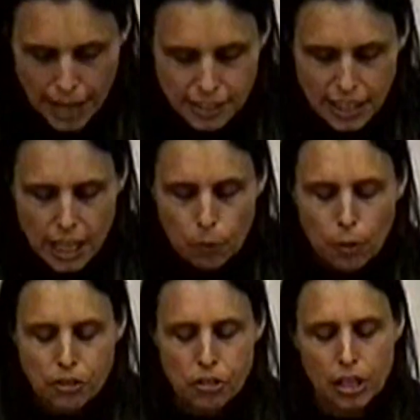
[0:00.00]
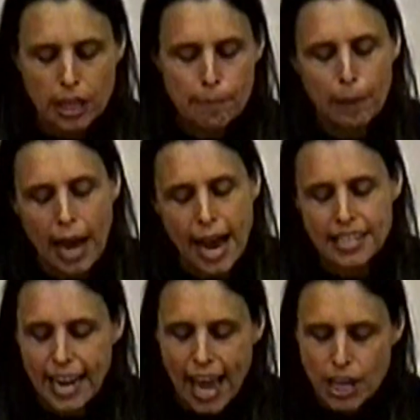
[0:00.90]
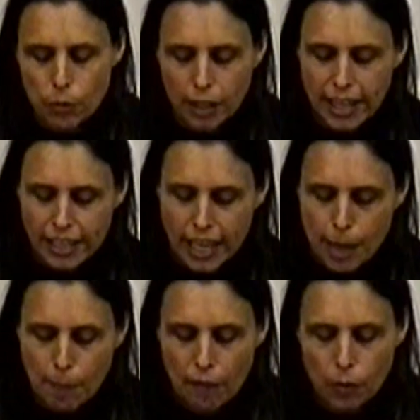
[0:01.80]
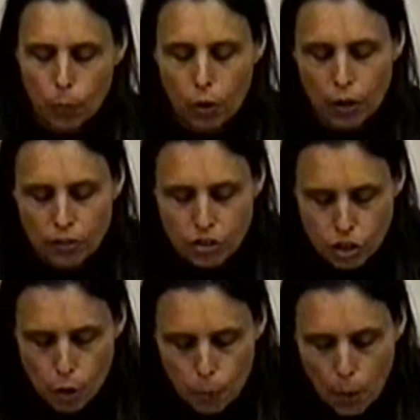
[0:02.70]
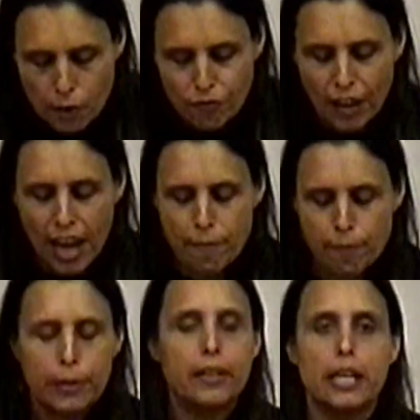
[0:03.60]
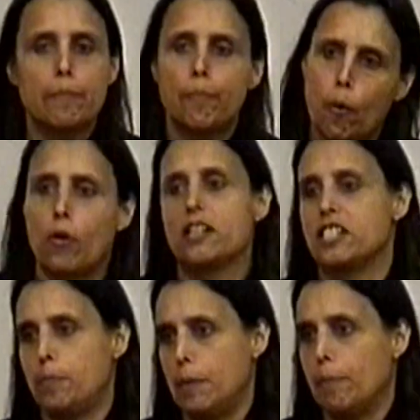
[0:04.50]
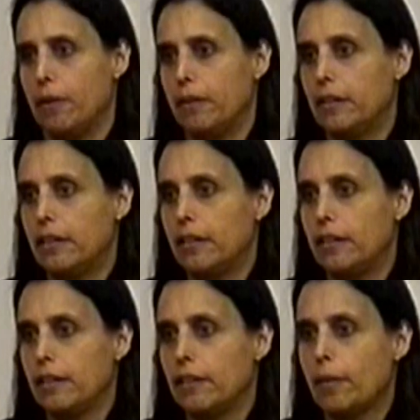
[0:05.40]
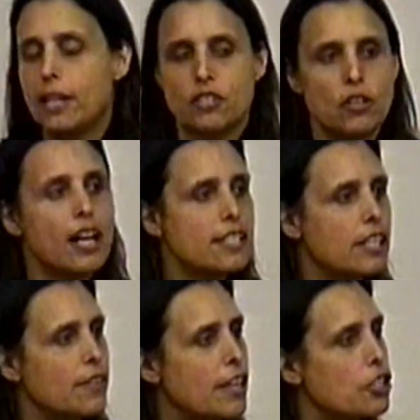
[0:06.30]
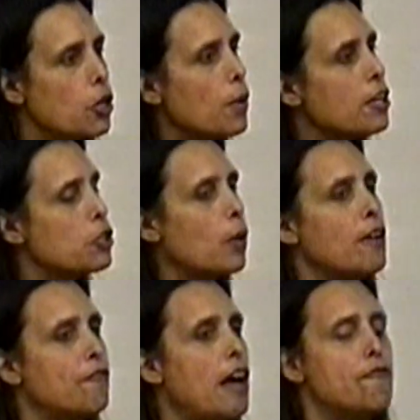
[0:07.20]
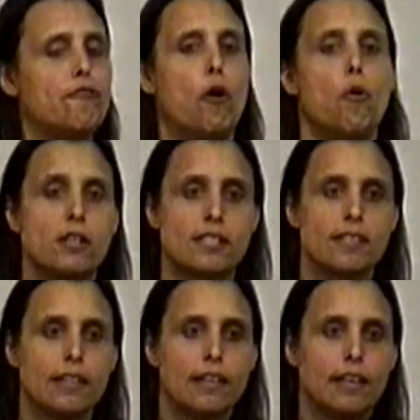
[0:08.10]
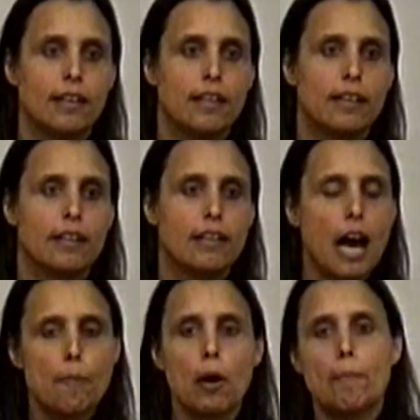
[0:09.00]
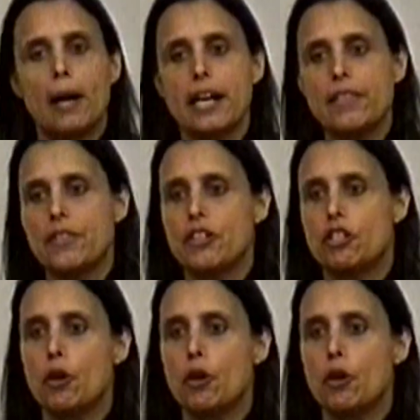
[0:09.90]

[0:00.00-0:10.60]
That's equal to the combined annual income of the world's 2.5 billion poorest. Right? So you guys hear that? 225 folks got more money than the